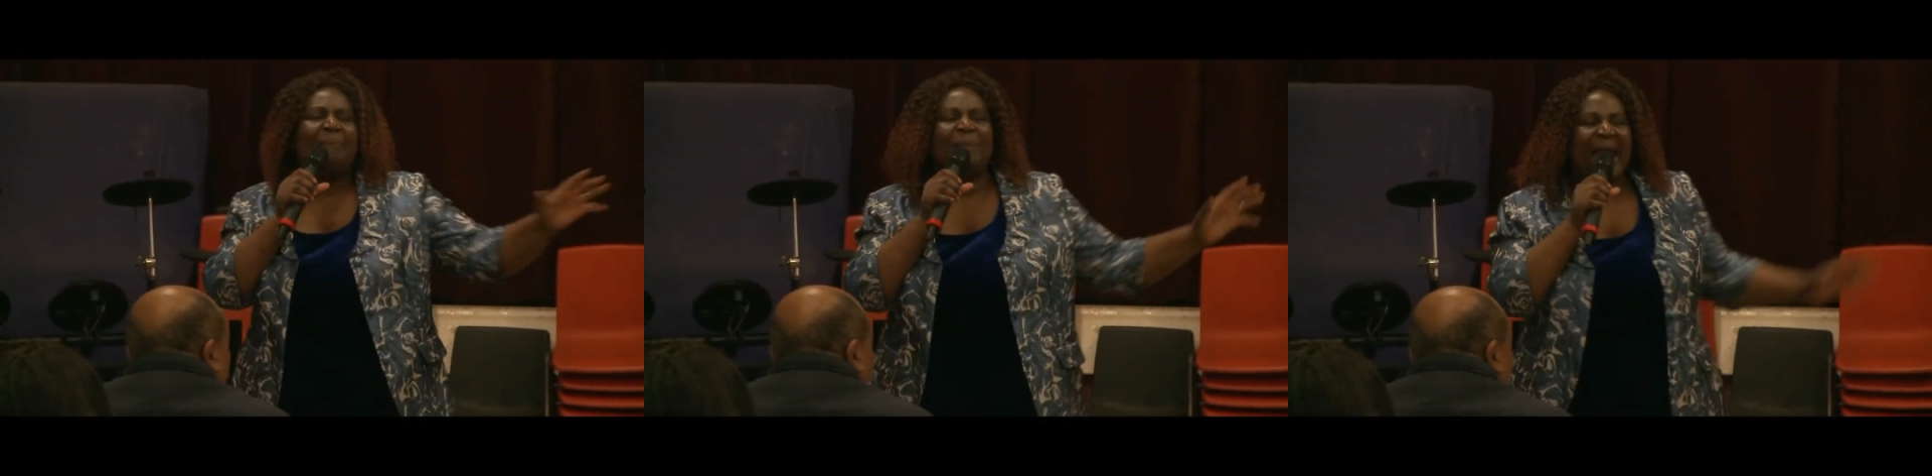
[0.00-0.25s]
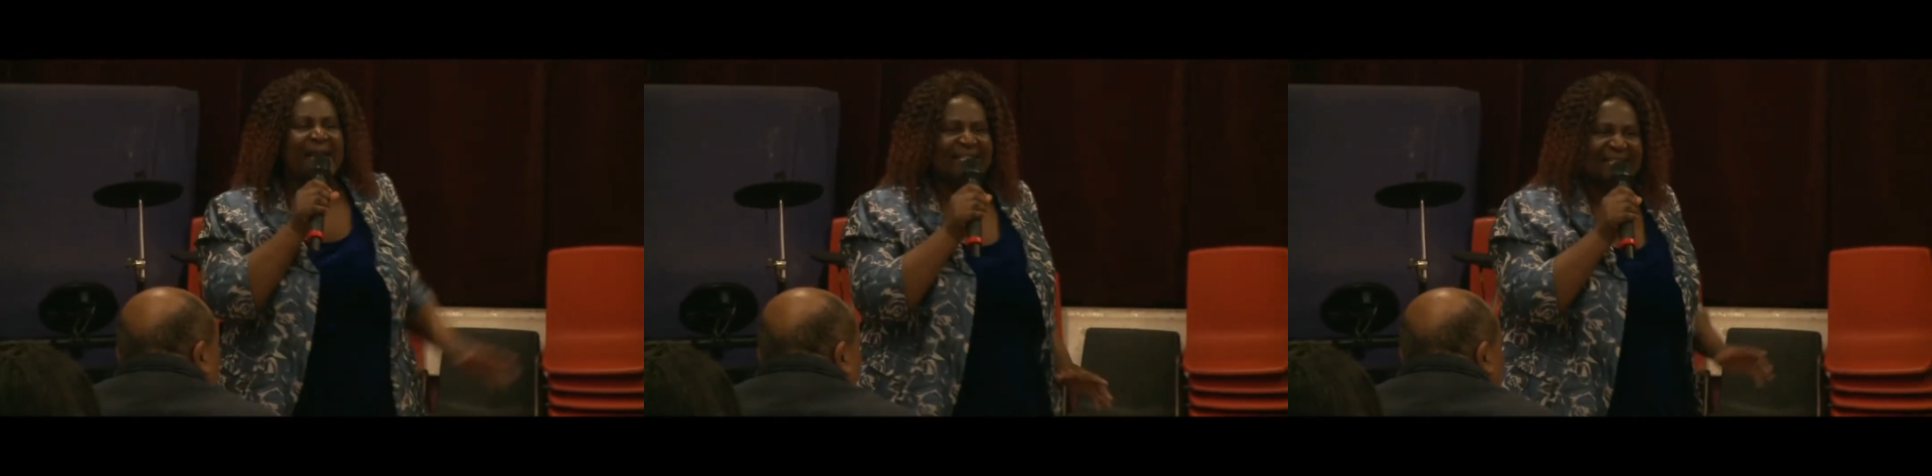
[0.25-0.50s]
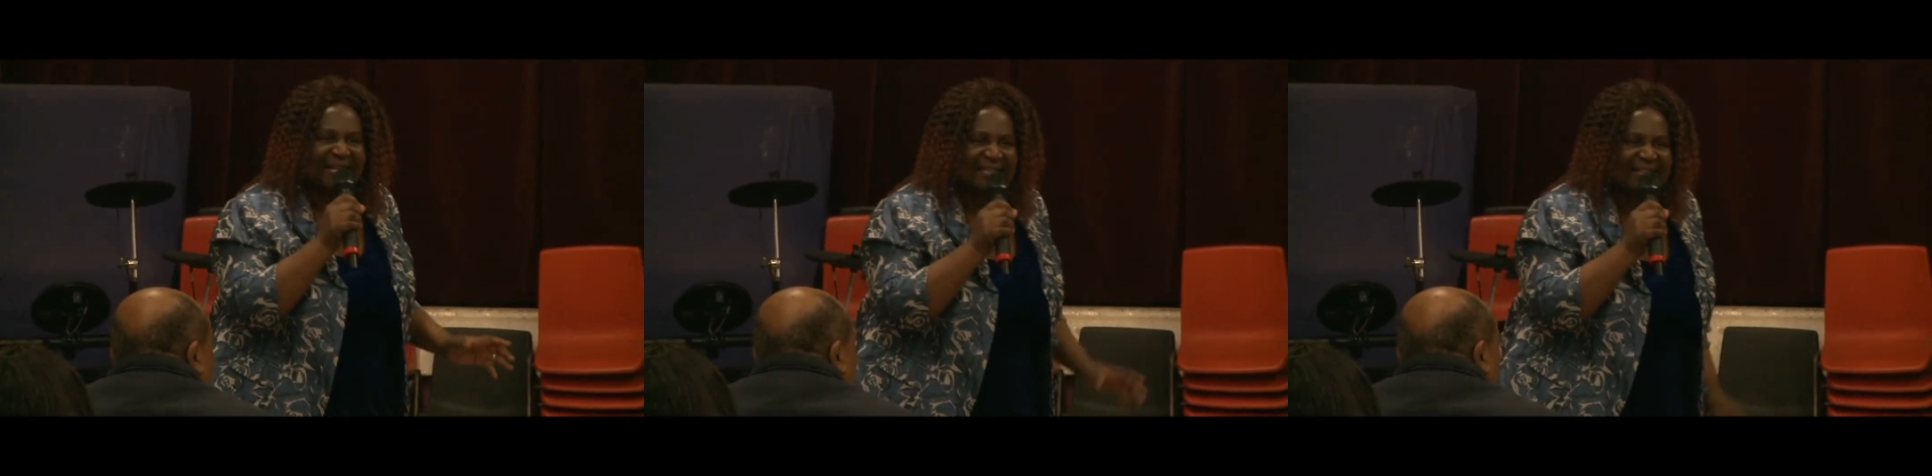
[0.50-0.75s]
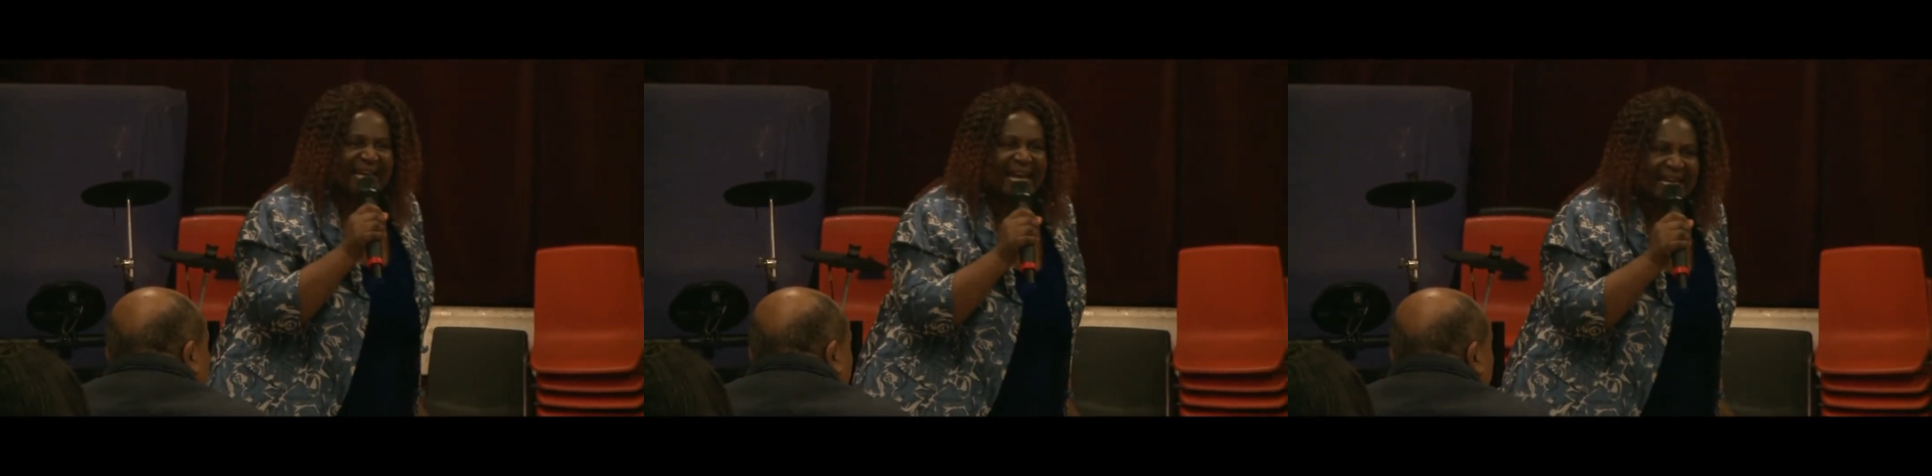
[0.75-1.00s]

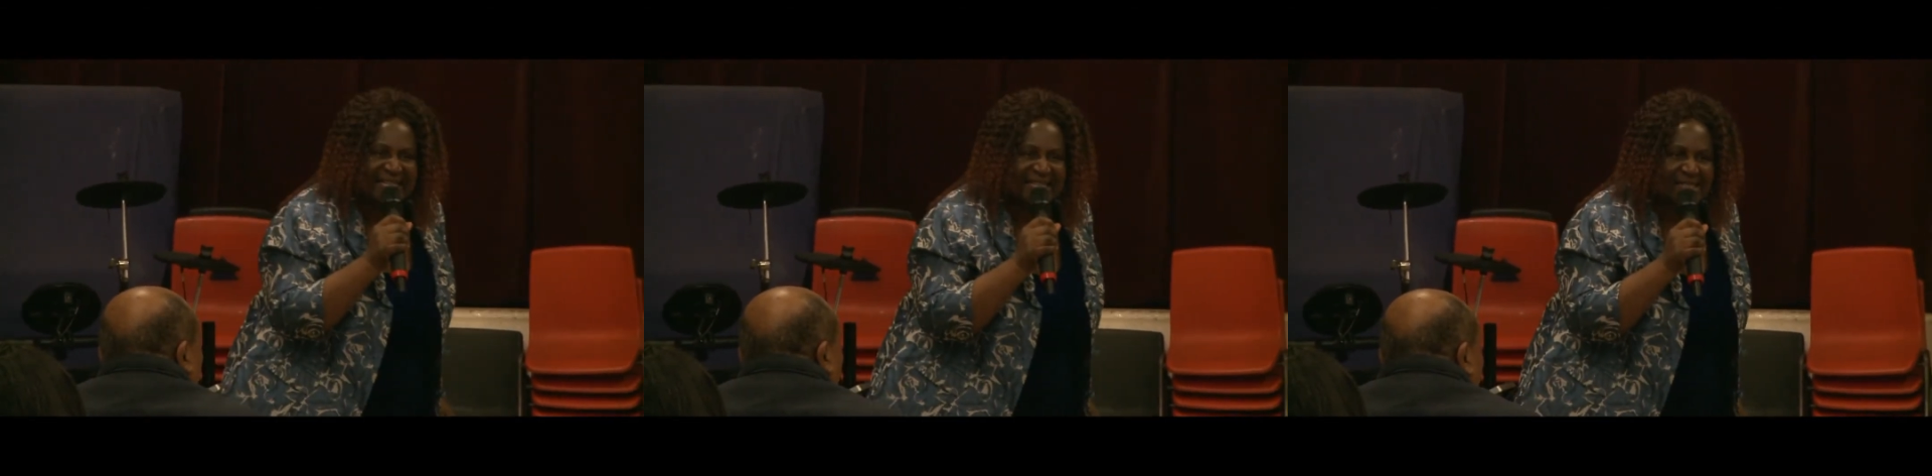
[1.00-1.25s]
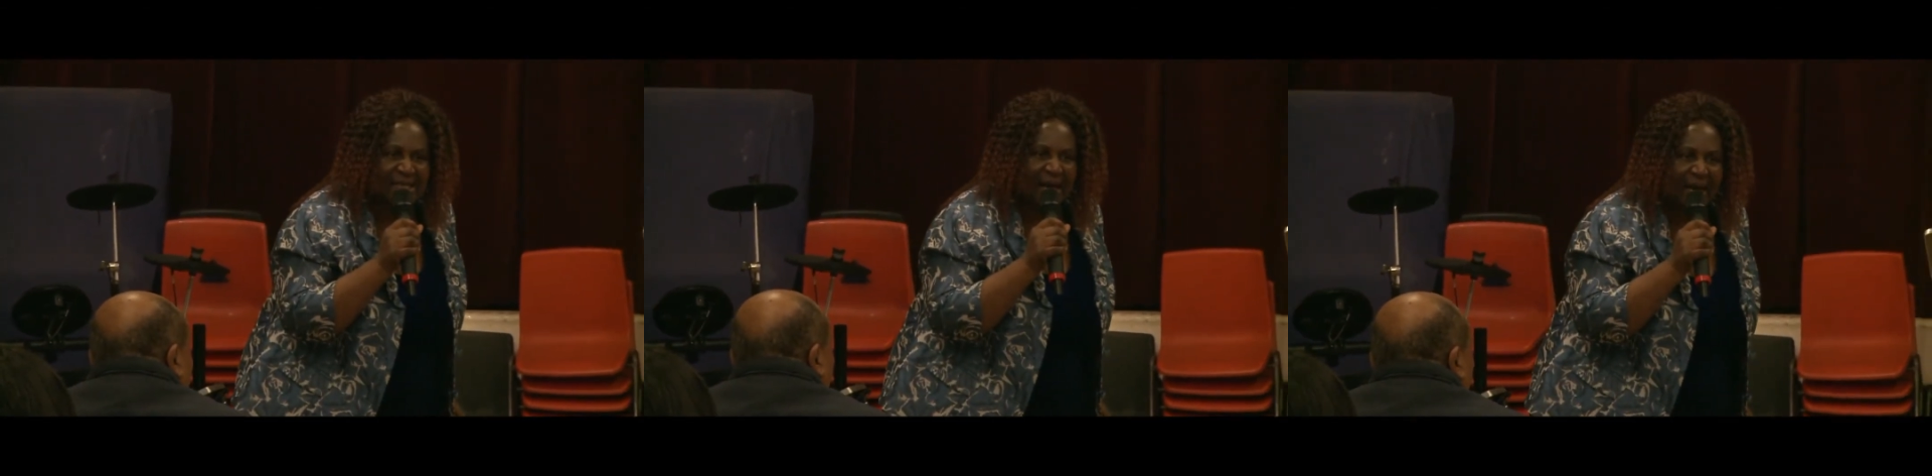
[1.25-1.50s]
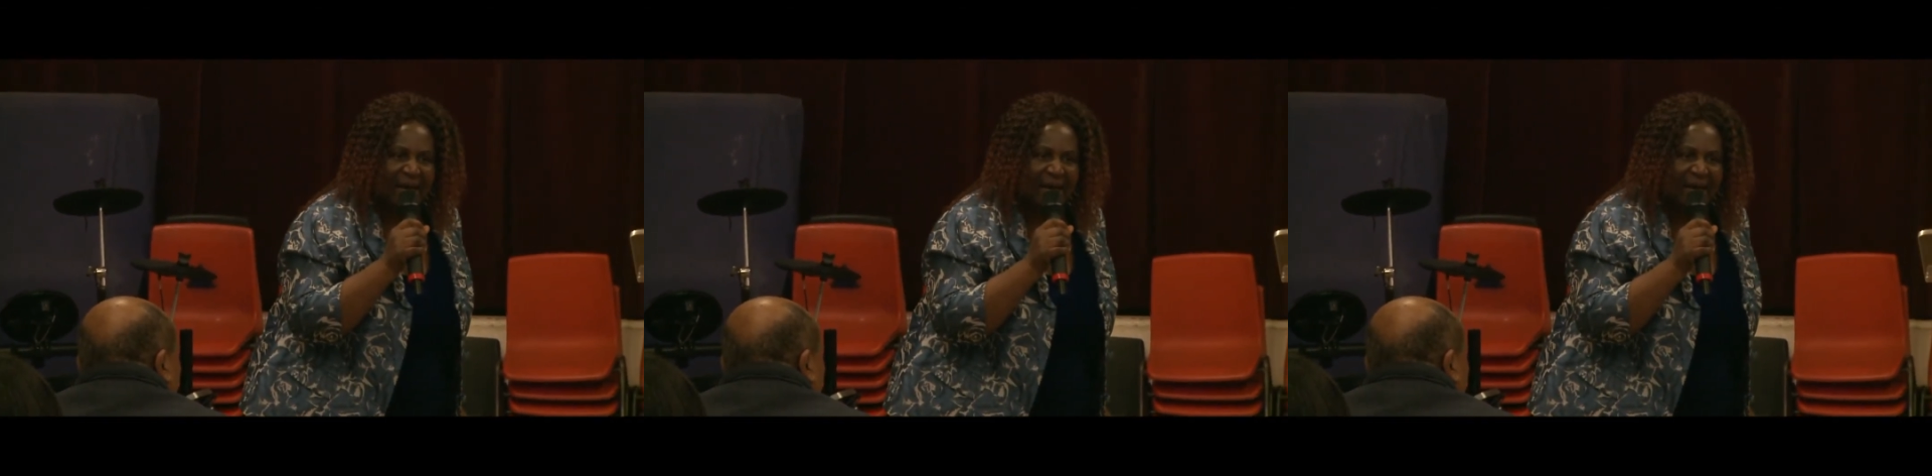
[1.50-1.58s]
amazing things.